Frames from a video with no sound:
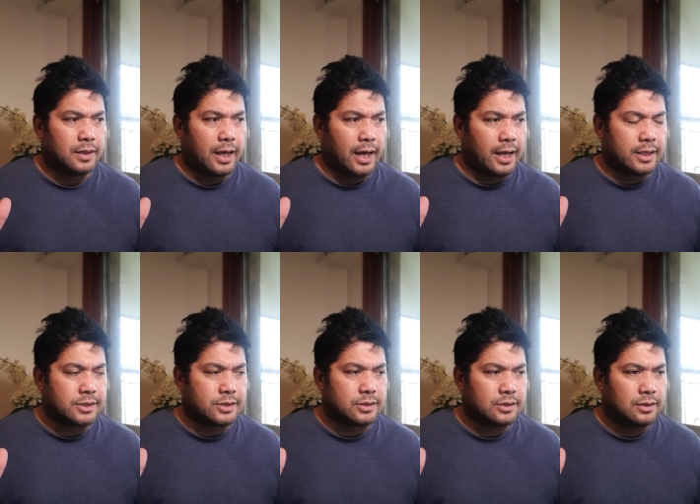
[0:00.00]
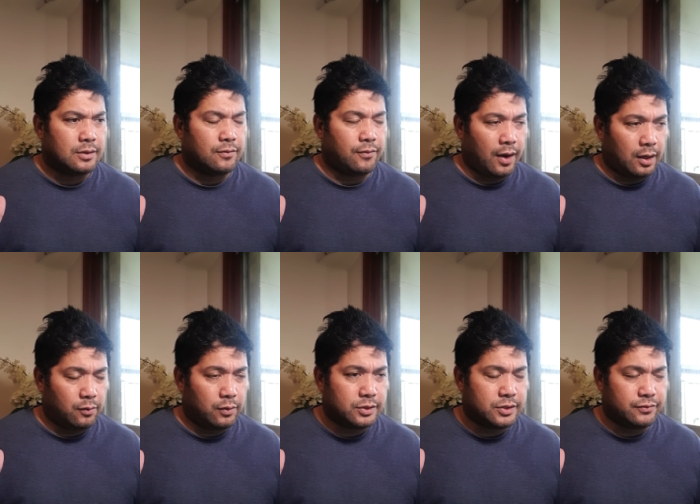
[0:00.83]
as
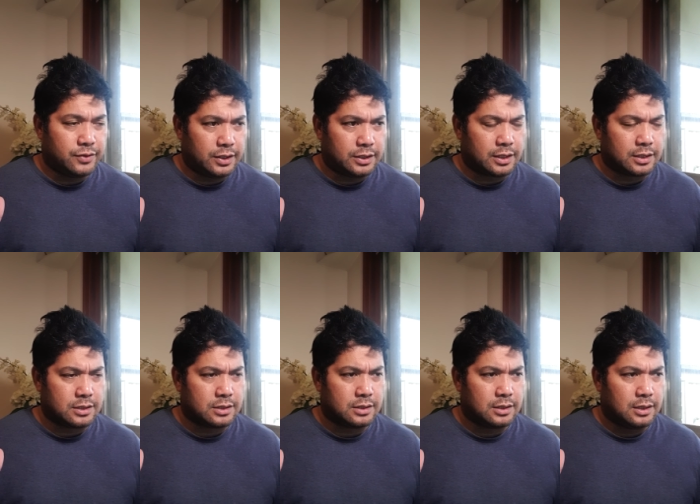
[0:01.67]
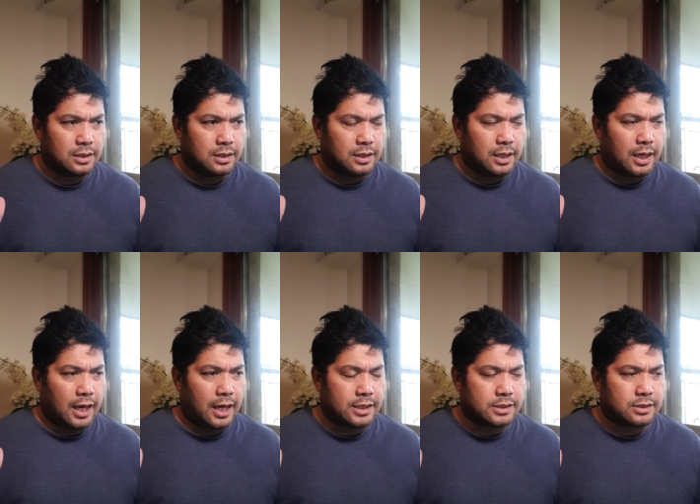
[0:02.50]
followers of Jesus,
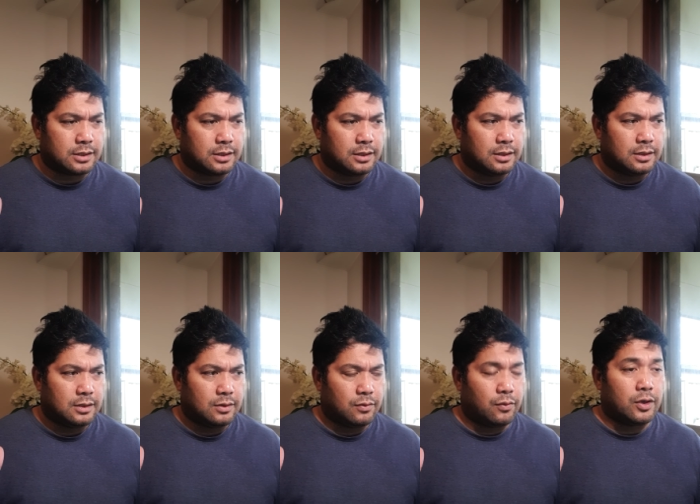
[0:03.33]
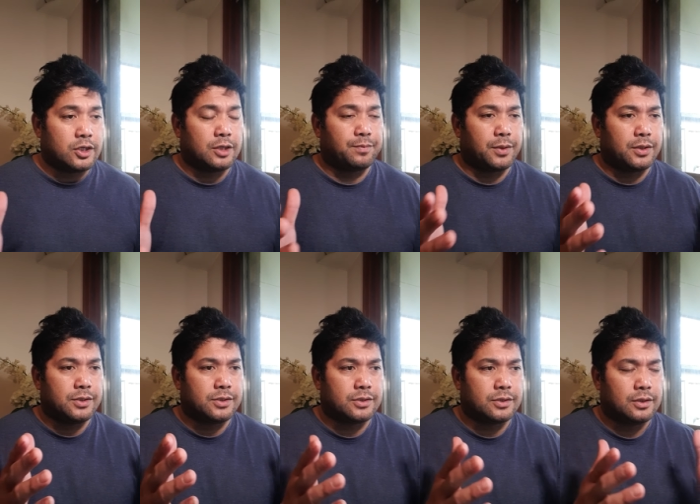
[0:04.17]
as
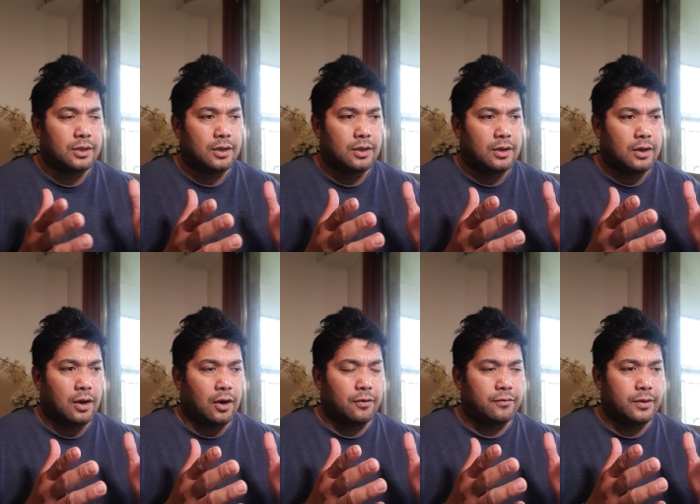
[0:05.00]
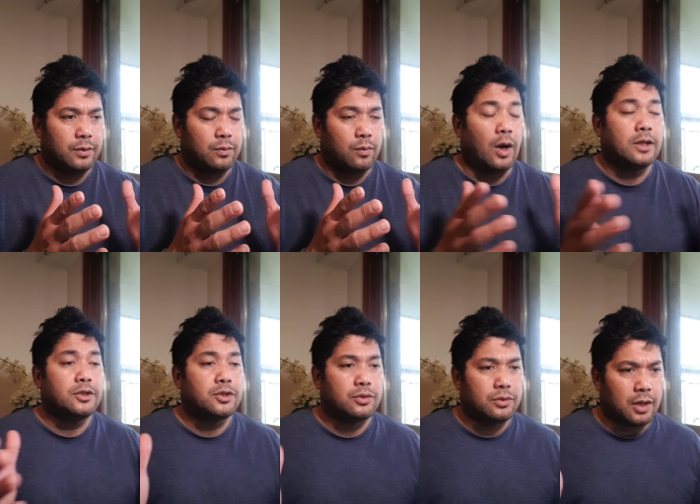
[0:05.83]
worshippers of the one
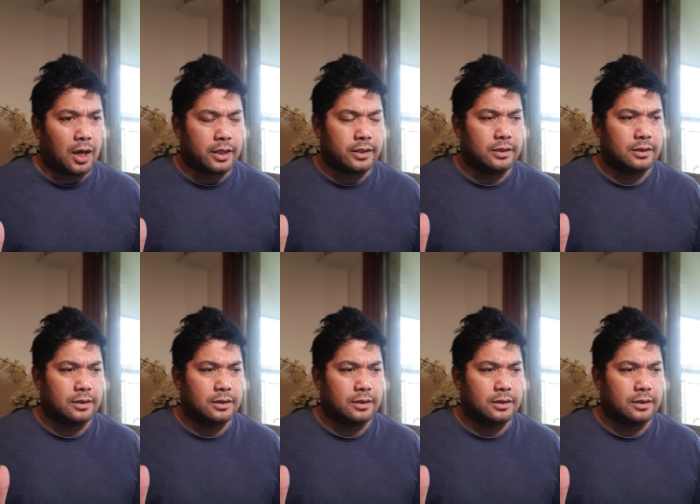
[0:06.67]
true God,